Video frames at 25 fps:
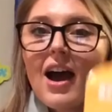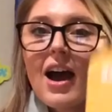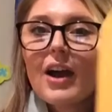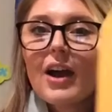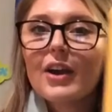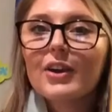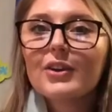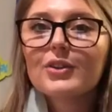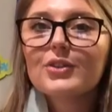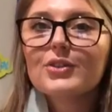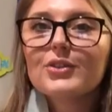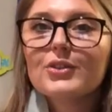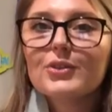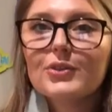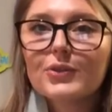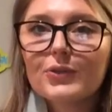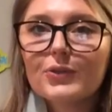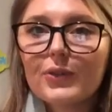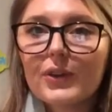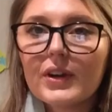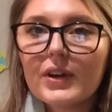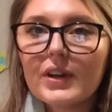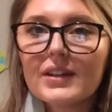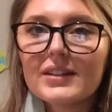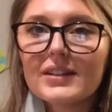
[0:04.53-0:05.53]
Our new
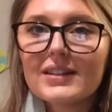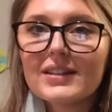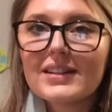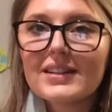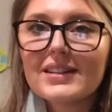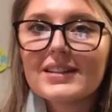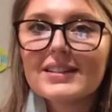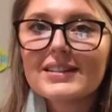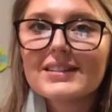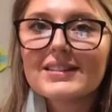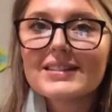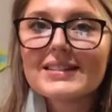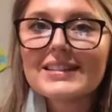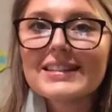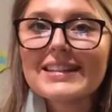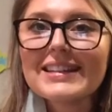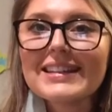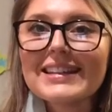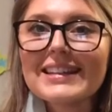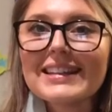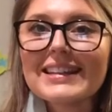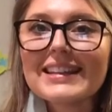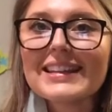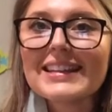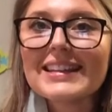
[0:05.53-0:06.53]
friend is
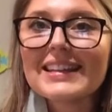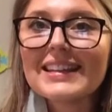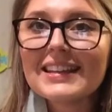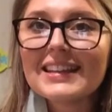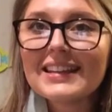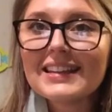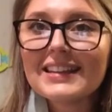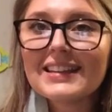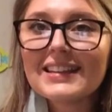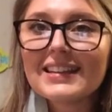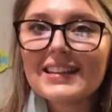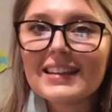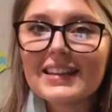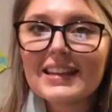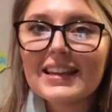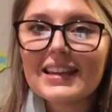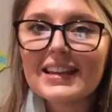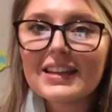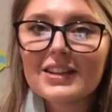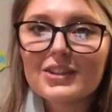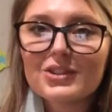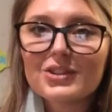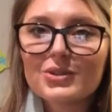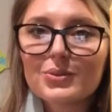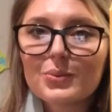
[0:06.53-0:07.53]
Inky
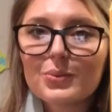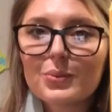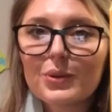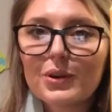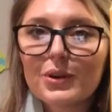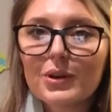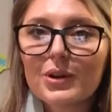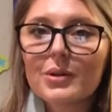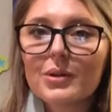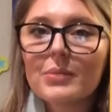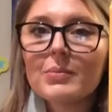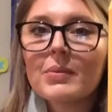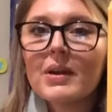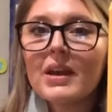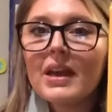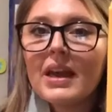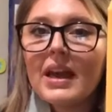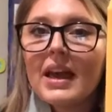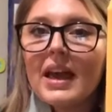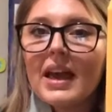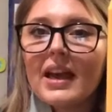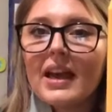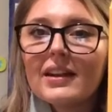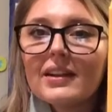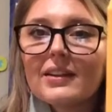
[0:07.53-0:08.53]
Inchworm,
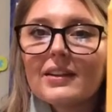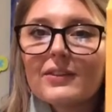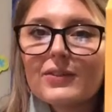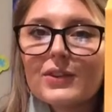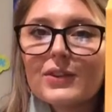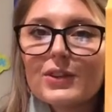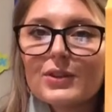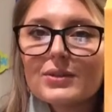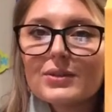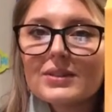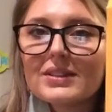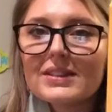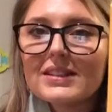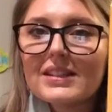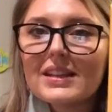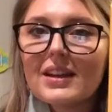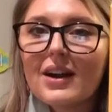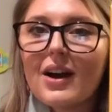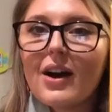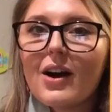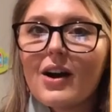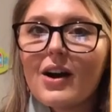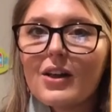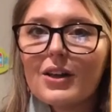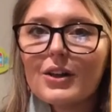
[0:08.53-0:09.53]
and if you see
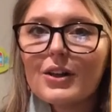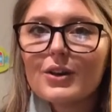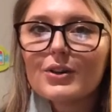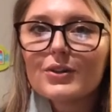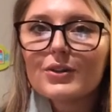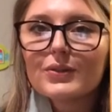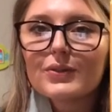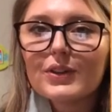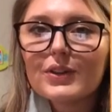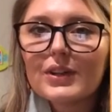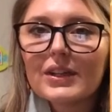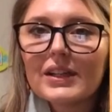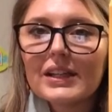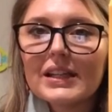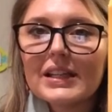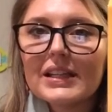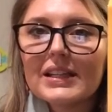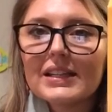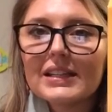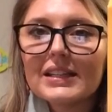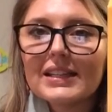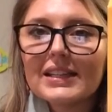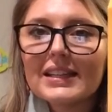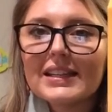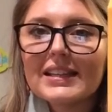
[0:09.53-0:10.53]
all over
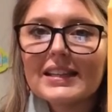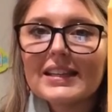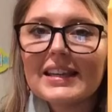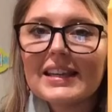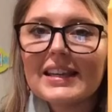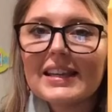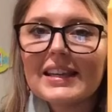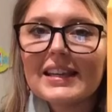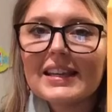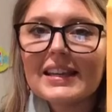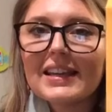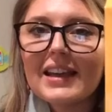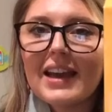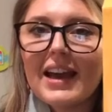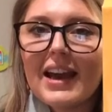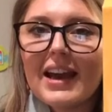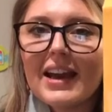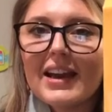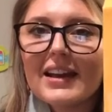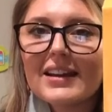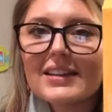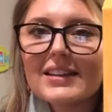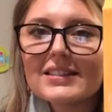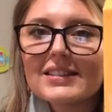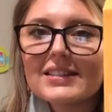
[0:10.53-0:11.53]
Inky, he
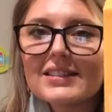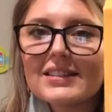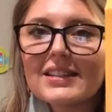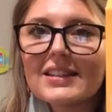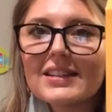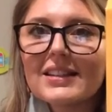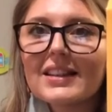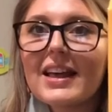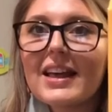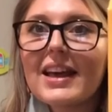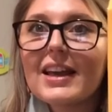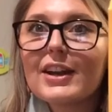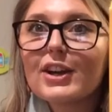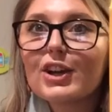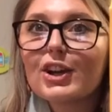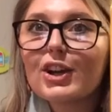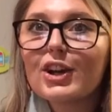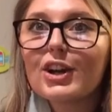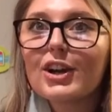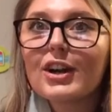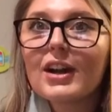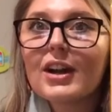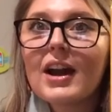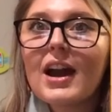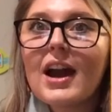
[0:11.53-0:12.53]
has the
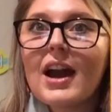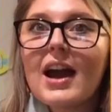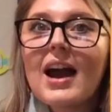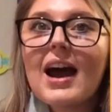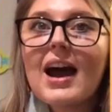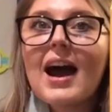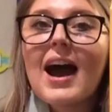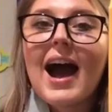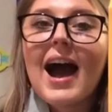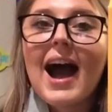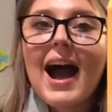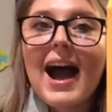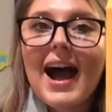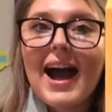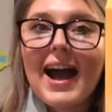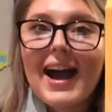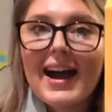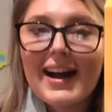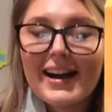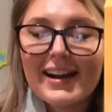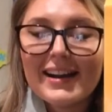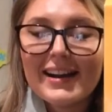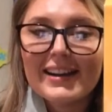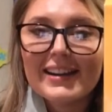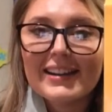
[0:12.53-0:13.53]
letter
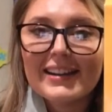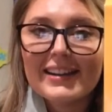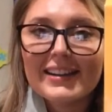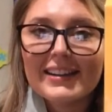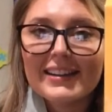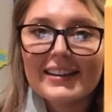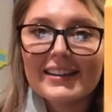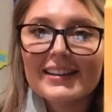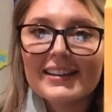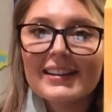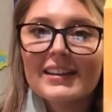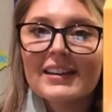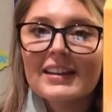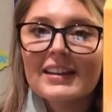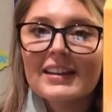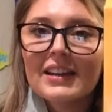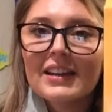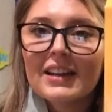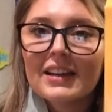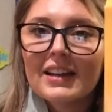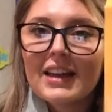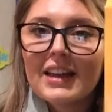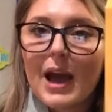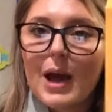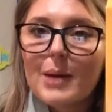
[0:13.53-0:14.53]
I,
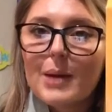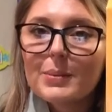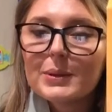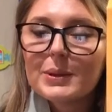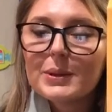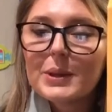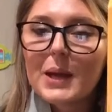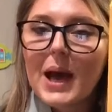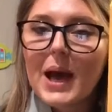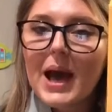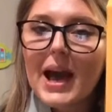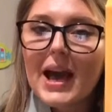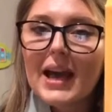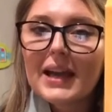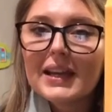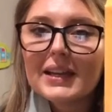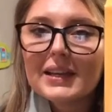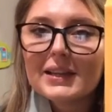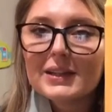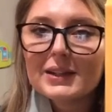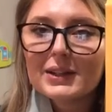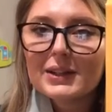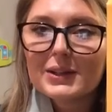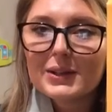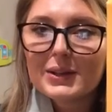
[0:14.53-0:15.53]
capital I
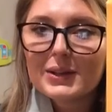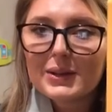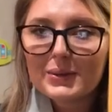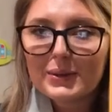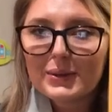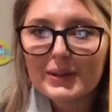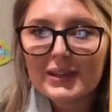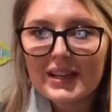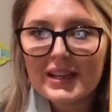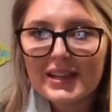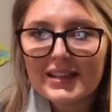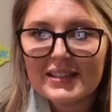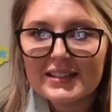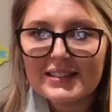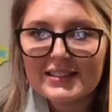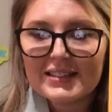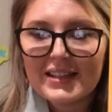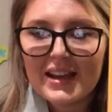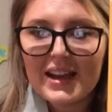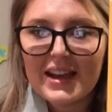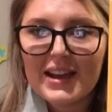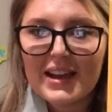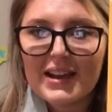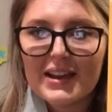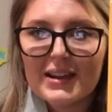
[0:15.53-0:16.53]
and a lowercase
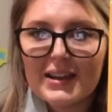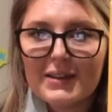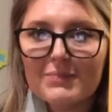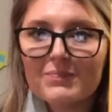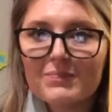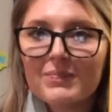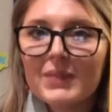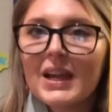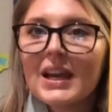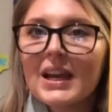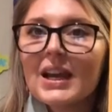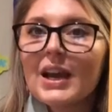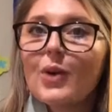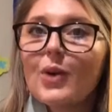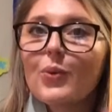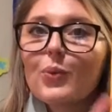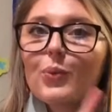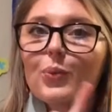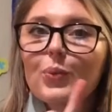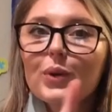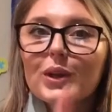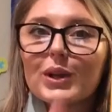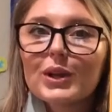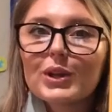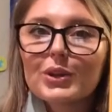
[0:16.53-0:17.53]
I.
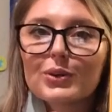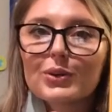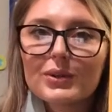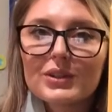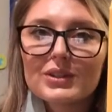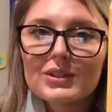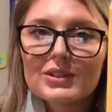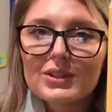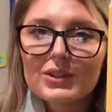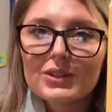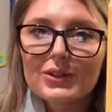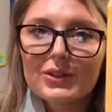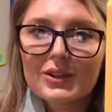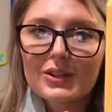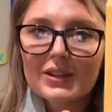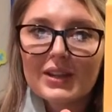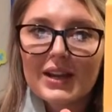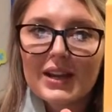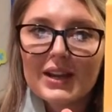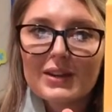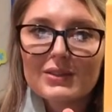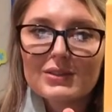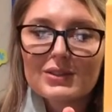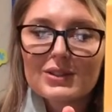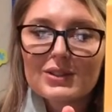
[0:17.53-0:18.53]
And we are going to learn
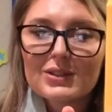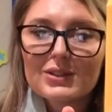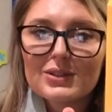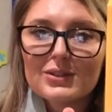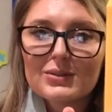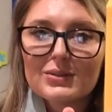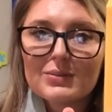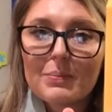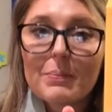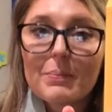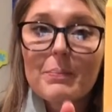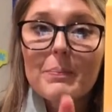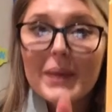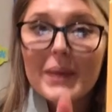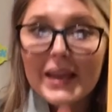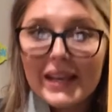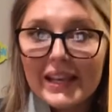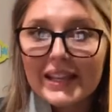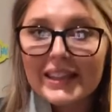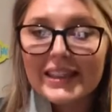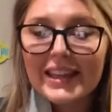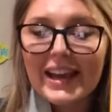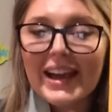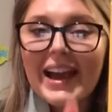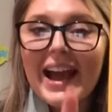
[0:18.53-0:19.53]
how to
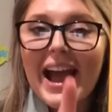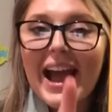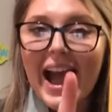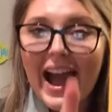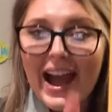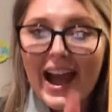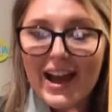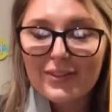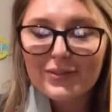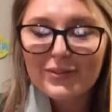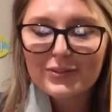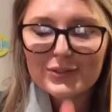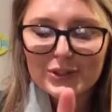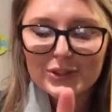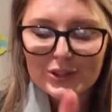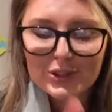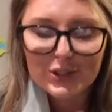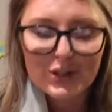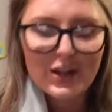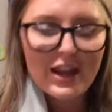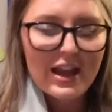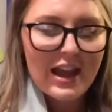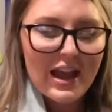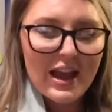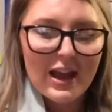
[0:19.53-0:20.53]
make that after
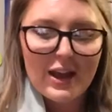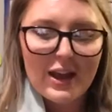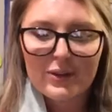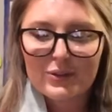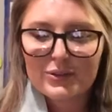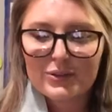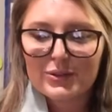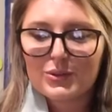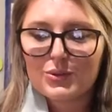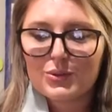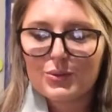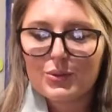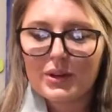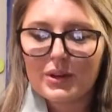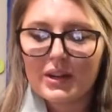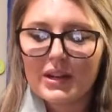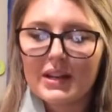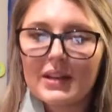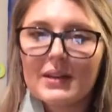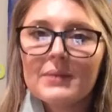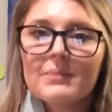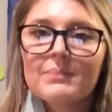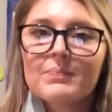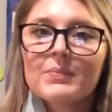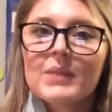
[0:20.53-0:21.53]
our
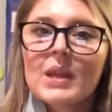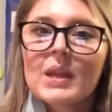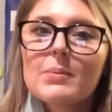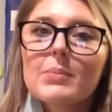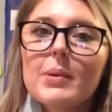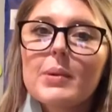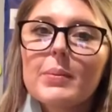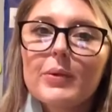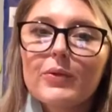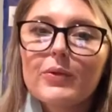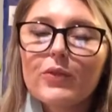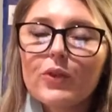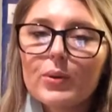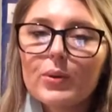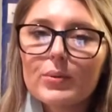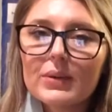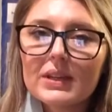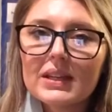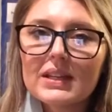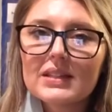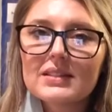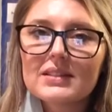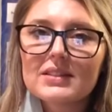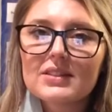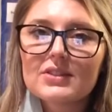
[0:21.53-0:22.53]
story. But before we
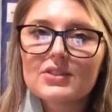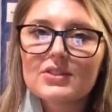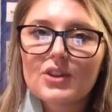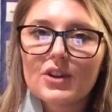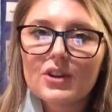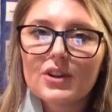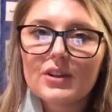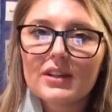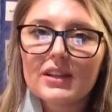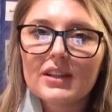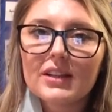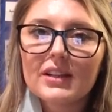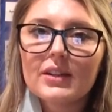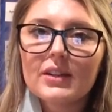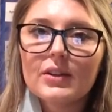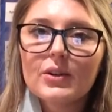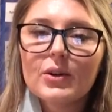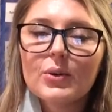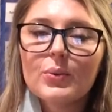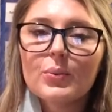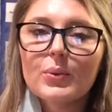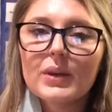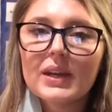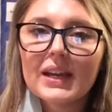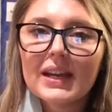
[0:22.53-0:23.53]
get started,
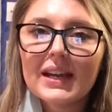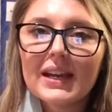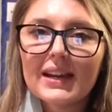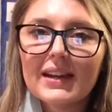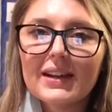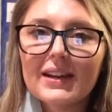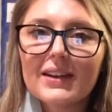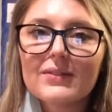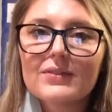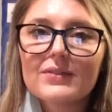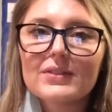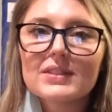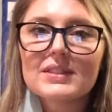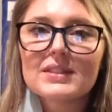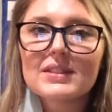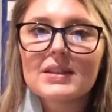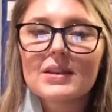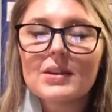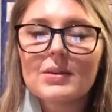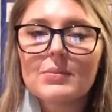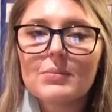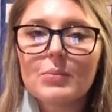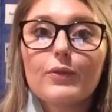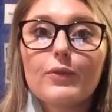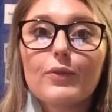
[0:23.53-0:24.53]
we have
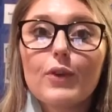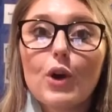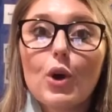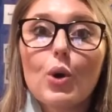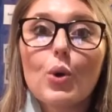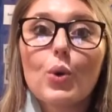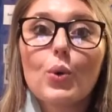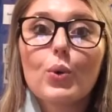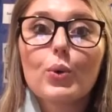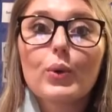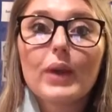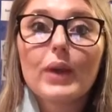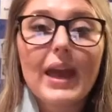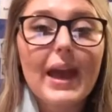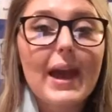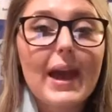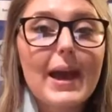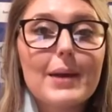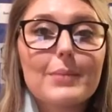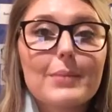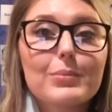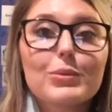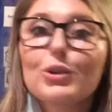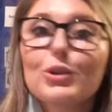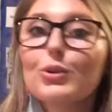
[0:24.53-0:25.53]
some
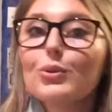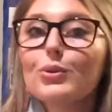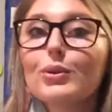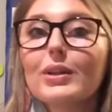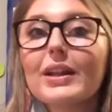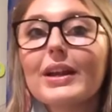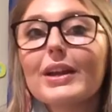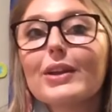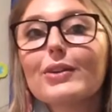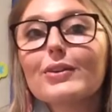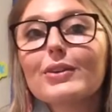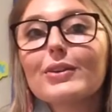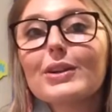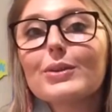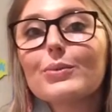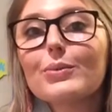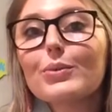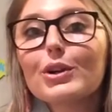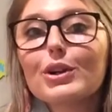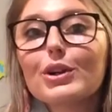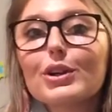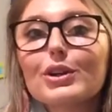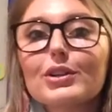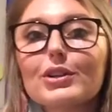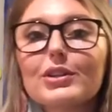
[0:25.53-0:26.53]
vocabulary
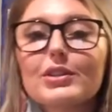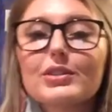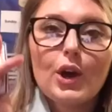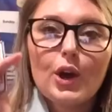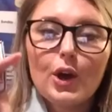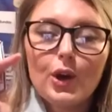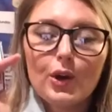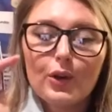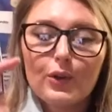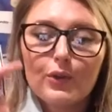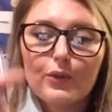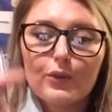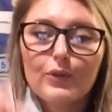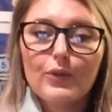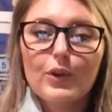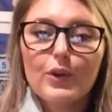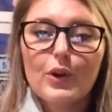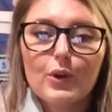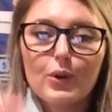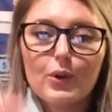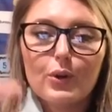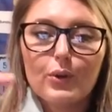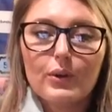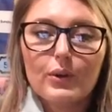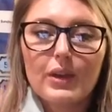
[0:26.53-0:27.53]
words.
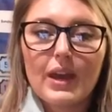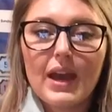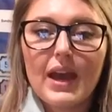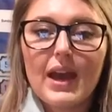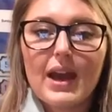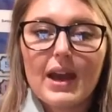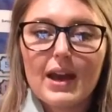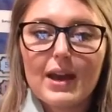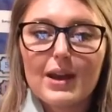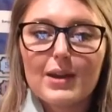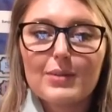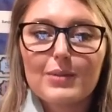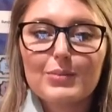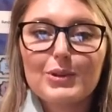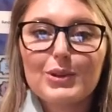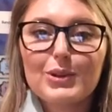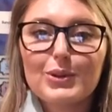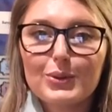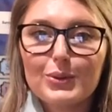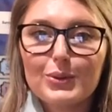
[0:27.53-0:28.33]
Vocabulary.